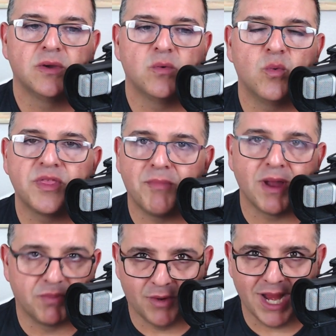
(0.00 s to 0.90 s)
with
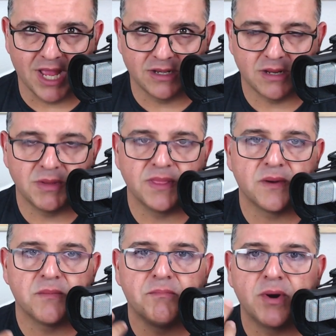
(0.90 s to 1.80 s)
my brand. I mean,
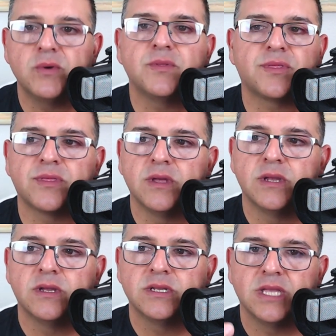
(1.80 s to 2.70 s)
they're both
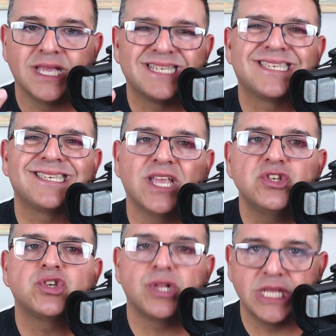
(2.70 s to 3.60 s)

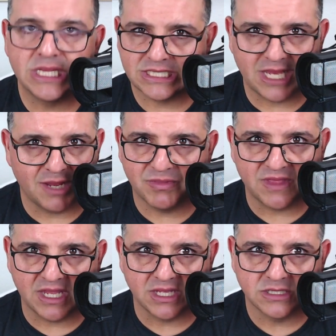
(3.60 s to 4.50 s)
essentially the same
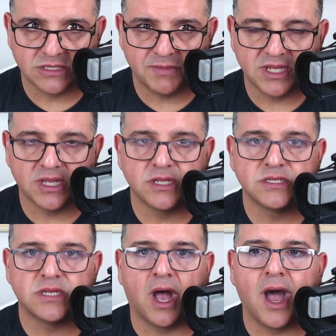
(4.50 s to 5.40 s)
things
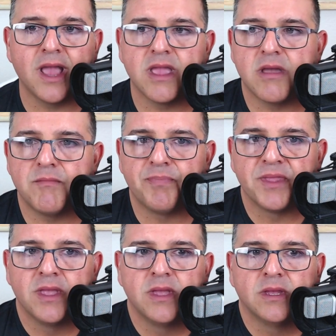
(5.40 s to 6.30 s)
because I am,
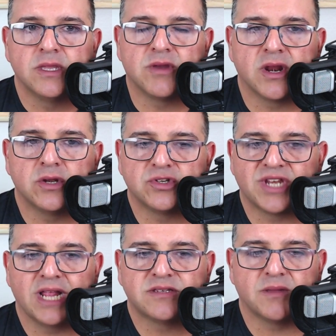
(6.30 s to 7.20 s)
you got to
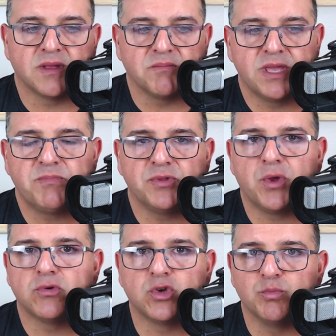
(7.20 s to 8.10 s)
understand something. People
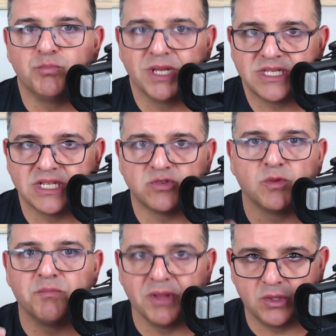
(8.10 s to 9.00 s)
don't do business
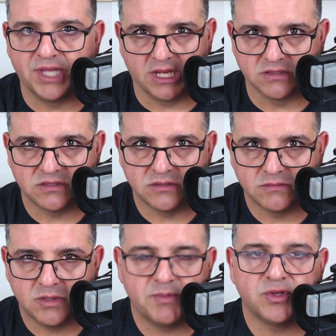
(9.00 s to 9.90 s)
with buildings,
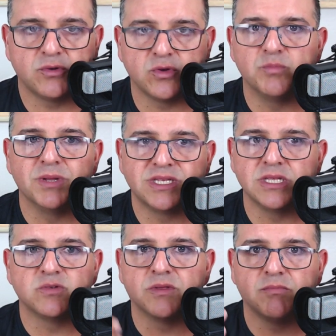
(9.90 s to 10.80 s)
people don't do
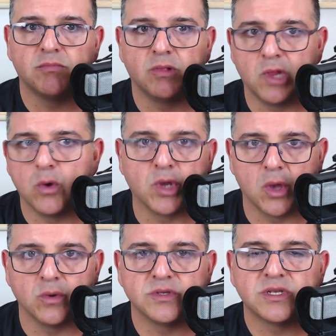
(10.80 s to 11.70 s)
business with
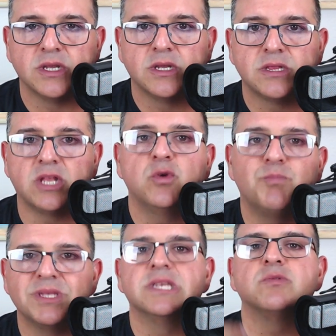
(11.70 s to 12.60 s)
logos, they do
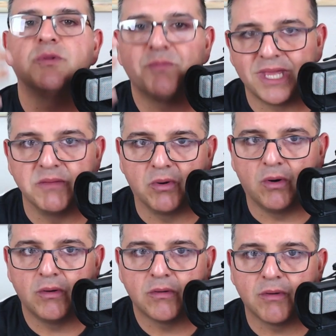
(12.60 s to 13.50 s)
business with
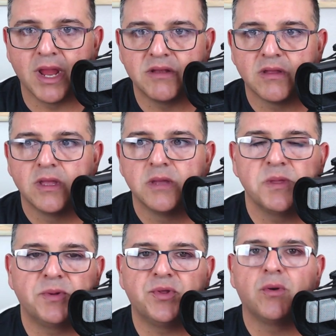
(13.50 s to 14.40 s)
people, right?
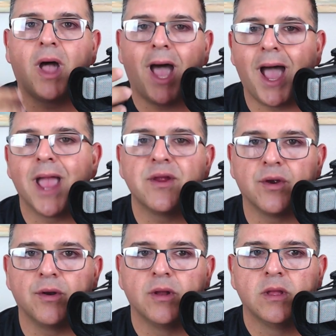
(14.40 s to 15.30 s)
People don't
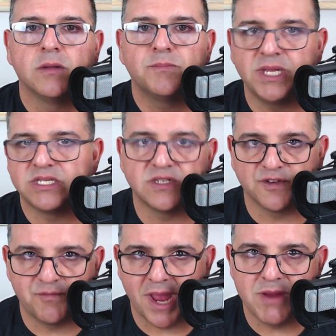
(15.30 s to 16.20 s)
hire pieces
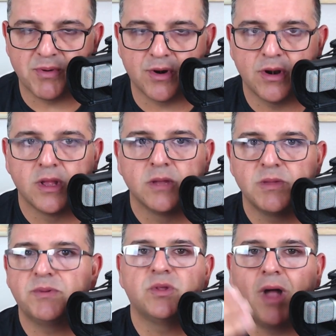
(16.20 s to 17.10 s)
of paper.
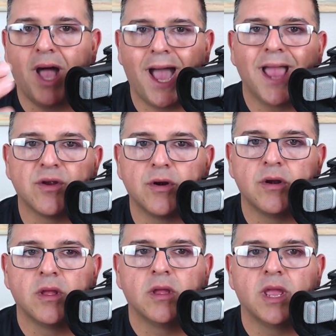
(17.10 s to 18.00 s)
People don't
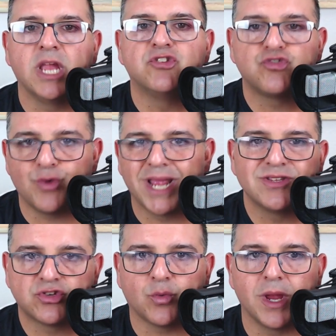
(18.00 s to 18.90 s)
hire a
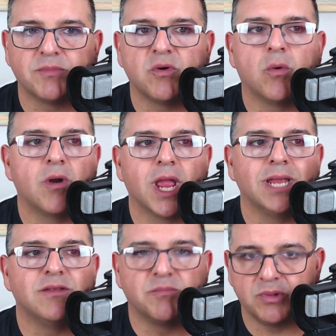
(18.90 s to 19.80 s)
transcript or
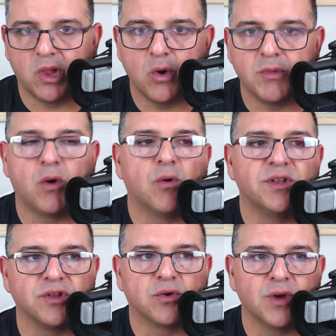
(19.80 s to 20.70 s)
a diploma or
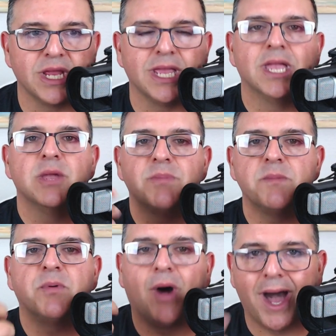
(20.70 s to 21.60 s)
a degree.
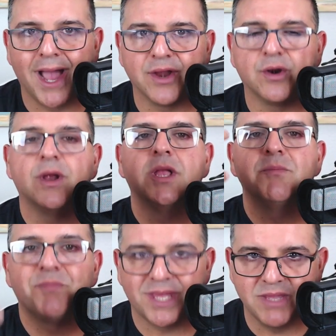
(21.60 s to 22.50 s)
People hire
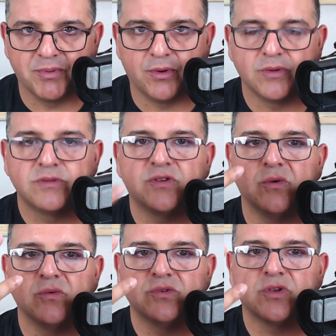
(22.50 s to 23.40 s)
people.
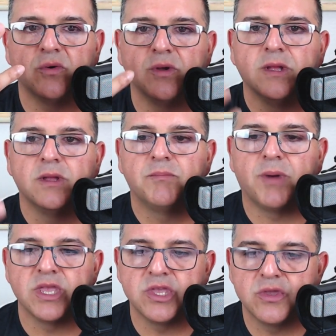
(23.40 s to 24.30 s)
So so
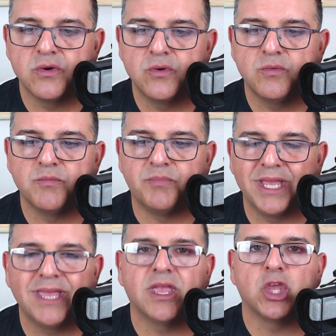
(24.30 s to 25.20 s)
by you
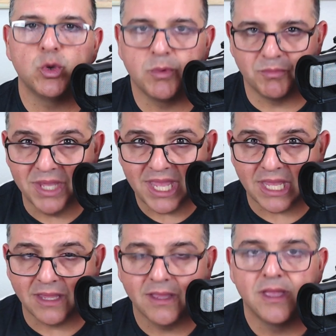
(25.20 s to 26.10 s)
being a human
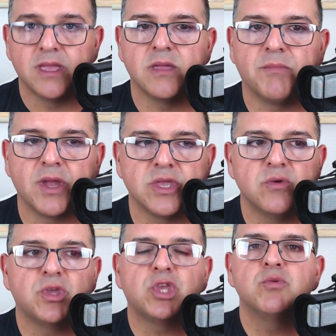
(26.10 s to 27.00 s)
being and by
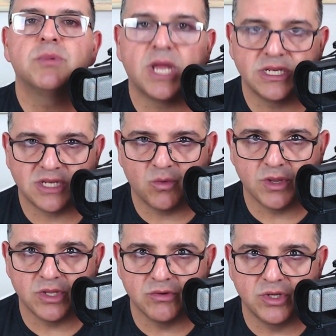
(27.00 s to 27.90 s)
you humanizing
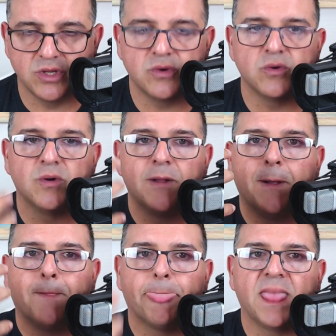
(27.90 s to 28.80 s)
what you do,
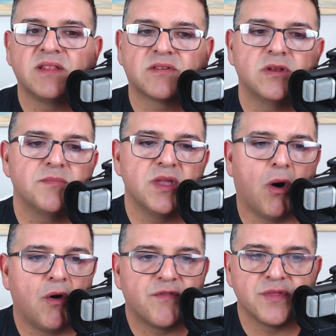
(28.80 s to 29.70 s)
it's going to be
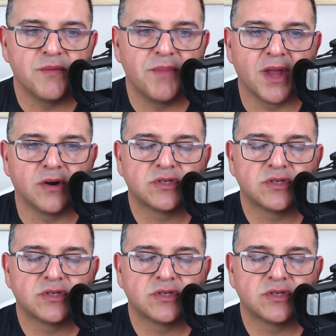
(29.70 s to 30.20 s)
all for the better.